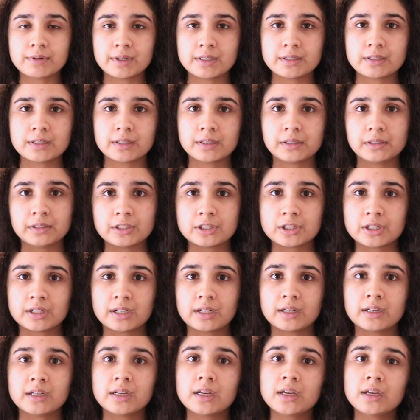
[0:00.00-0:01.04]
intercalation,
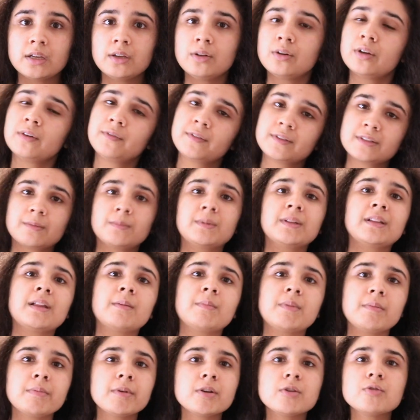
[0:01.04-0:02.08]
and if it's something
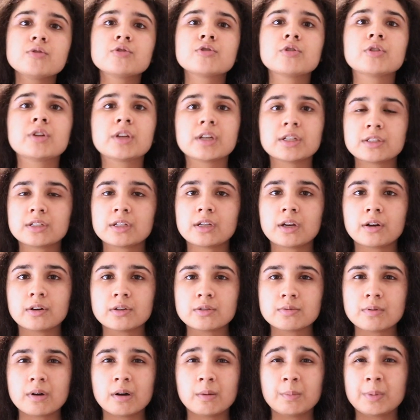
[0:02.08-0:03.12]
that maybe you should consider
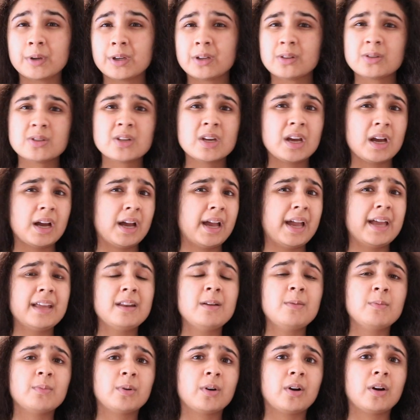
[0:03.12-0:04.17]
as well, because at
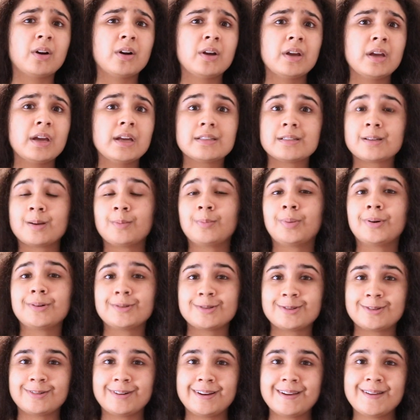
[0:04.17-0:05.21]
Edinburgh it's
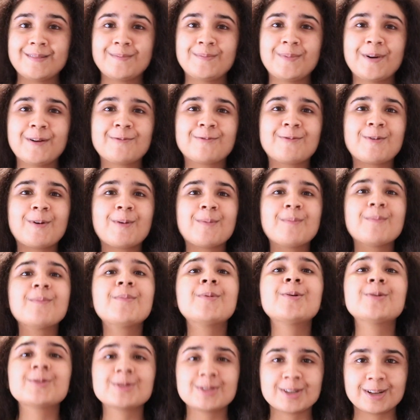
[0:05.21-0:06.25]
compulsory, but for
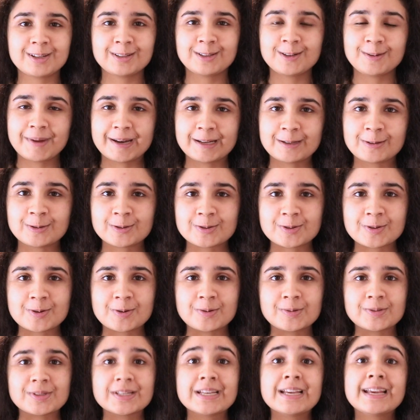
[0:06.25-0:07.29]
most other medical
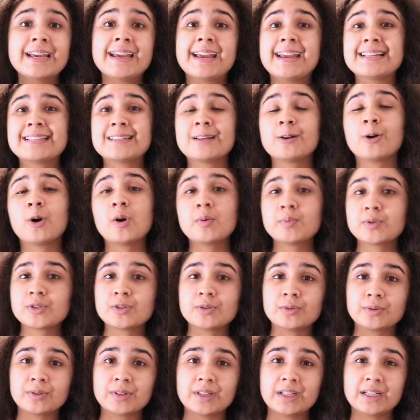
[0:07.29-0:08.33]
schools it's an
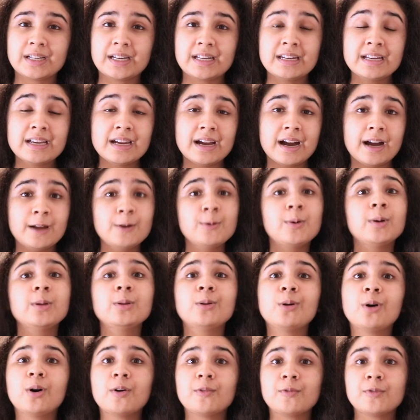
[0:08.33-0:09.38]
optional thing, and I know a
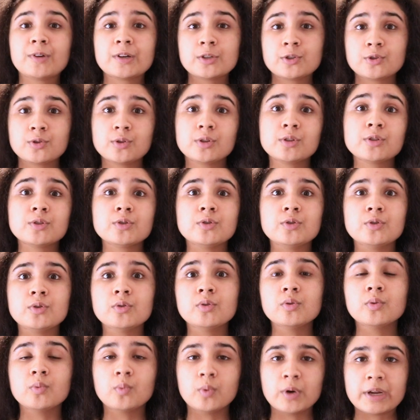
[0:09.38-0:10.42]
lot of students
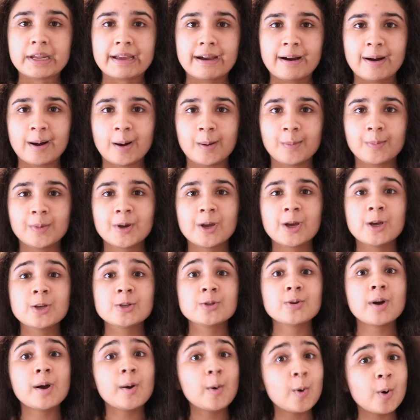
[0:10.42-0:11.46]
do weigh it up.
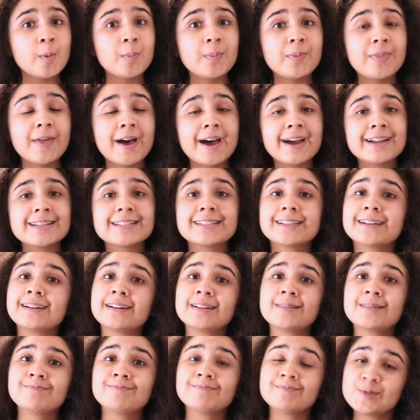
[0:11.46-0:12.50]
So I hope that
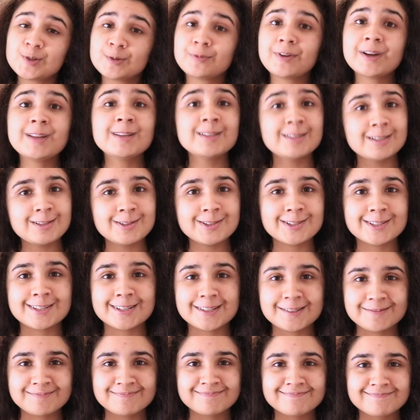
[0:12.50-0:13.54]
you'll find this
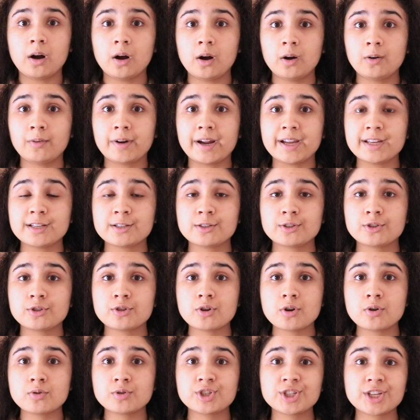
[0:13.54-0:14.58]
interesting. Alright,
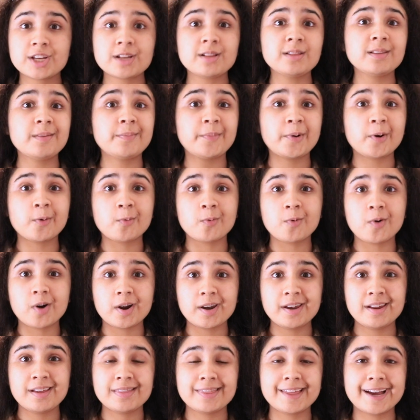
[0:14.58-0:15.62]
so skill number
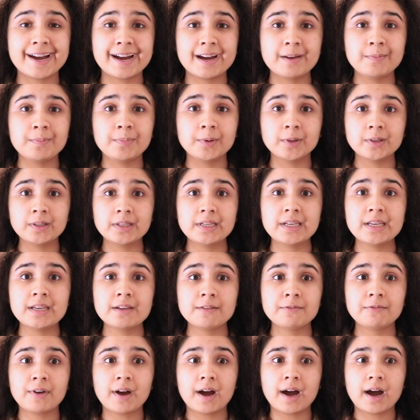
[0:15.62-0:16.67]
1 that I
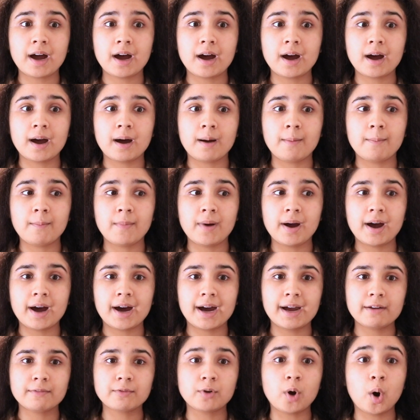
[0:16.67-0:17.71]
believe I
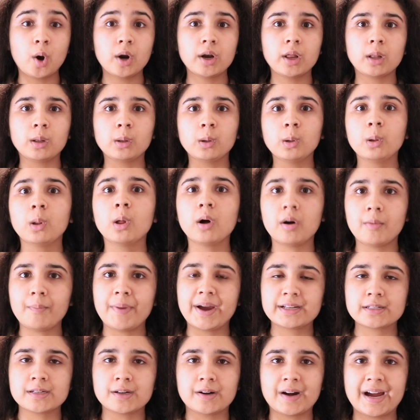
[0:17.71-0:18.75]
have gotten a lot
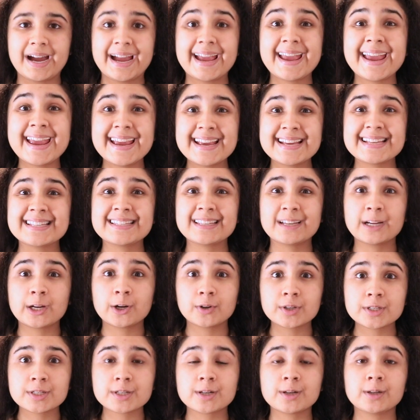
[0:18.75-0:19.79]
better at is
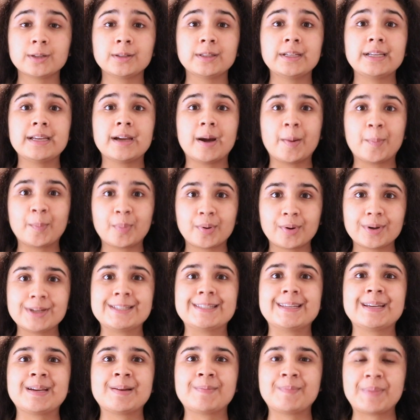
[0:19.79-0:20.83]
critically
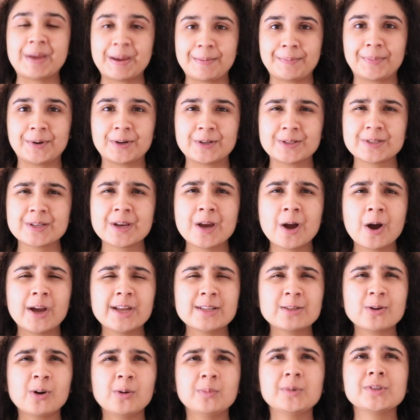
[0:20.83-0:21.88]
appraising papers.
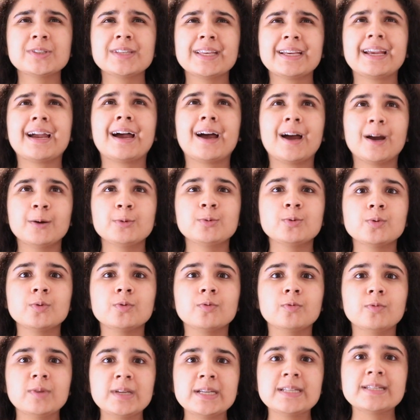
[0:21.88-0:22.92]
It's almost like how to
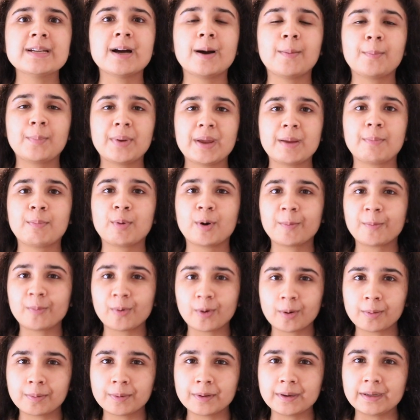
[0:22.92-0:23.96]
read a paper
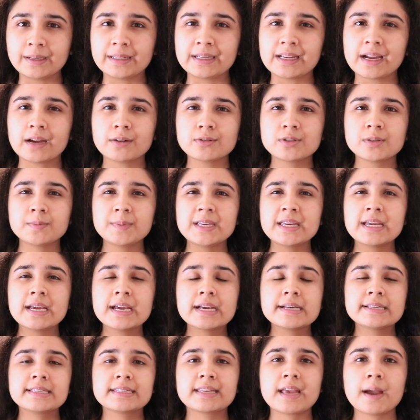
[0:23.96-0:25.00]
properly, how to be
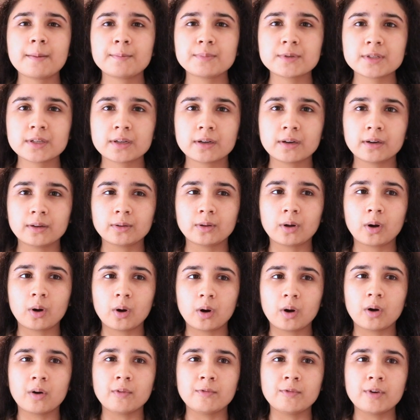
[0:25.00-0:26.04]
skeptical
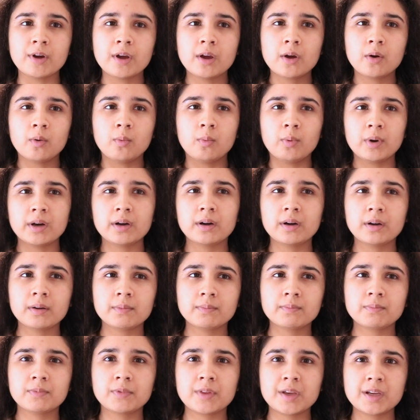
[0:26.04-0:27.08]
of
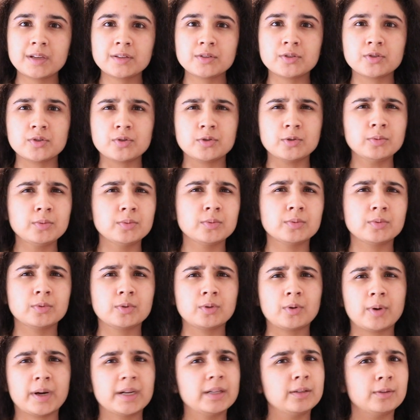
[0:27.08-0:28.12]
where things don't
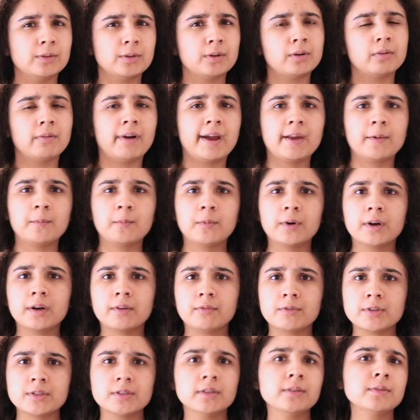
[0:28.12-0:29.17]
quite look right and where
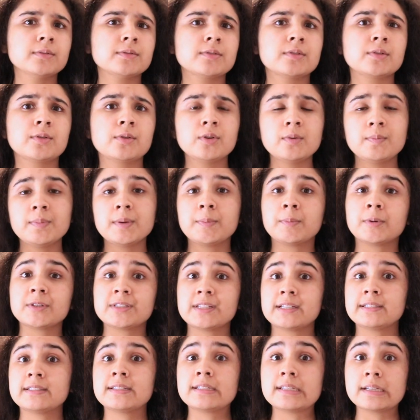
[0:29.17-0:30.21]
results could be
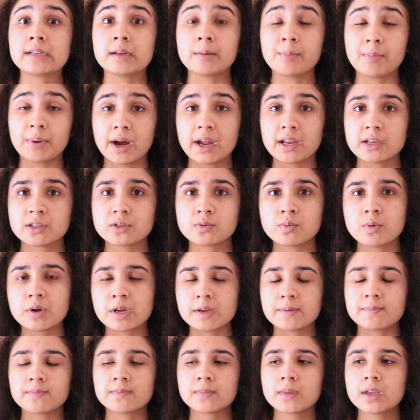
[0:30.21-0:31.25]
presented in a biased
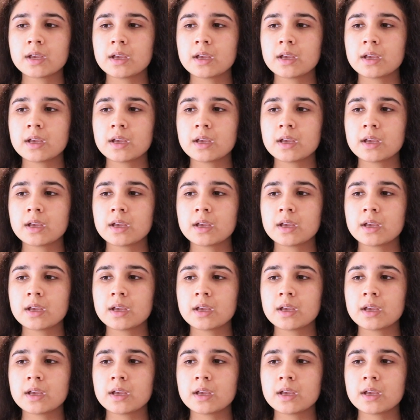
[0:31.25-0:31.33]
way.